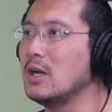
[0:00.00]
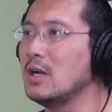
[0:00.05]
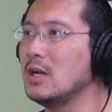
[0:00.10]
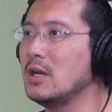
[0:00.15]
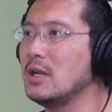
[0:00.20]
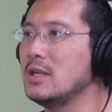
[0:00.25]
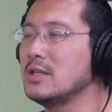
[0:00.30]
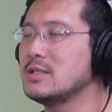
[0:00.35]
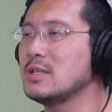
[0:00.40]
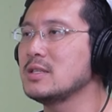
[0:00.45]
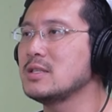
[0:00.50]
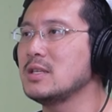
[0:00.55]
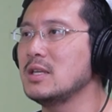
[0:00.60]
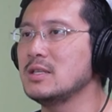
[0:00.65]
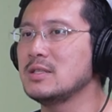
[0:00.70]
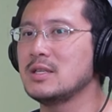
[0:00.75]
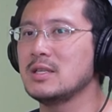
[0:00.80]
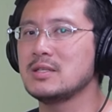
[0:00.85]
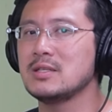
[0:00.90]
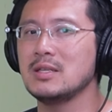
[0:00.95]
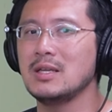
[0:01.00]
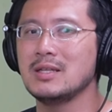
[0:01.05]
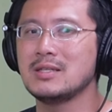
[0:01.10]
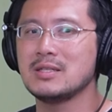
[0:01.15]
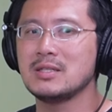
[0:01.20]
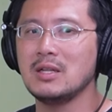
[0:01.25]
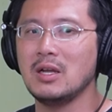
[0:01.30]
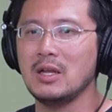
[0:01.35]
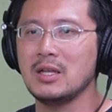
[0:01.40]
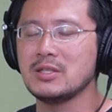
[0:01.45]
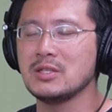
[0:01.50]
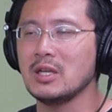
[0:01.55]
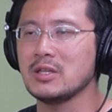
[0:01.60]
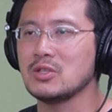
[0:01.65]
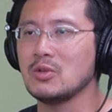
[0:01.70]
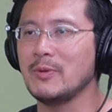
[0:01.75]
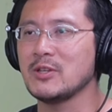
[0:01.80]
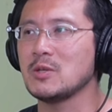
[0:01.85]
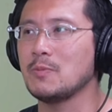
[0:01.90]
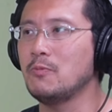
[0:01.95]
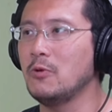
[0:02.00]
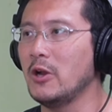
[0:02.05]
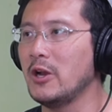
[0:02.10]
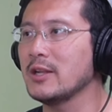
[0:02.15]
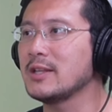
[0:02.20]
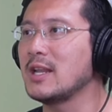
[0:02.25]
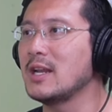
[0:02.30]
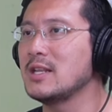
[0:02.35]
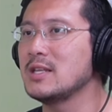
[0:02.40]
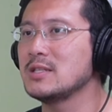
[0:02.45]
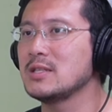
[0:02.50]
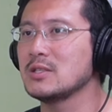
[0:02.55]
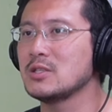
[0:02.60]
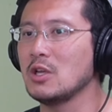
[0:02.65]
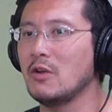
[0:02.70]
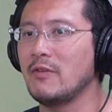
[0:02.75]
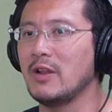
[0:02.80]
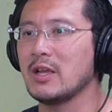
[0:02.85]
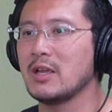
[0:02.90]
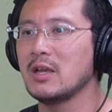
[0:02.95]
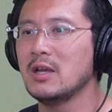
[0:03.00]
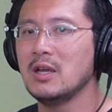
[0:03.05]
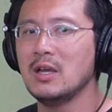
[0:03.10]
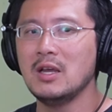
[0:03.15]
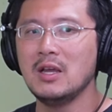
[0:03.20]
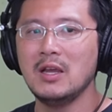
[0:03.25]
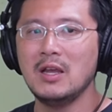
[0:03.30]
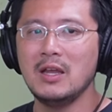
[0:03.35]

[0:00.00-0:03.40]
Uh, it's just it's this it's not it's not so much a product that is a sort of like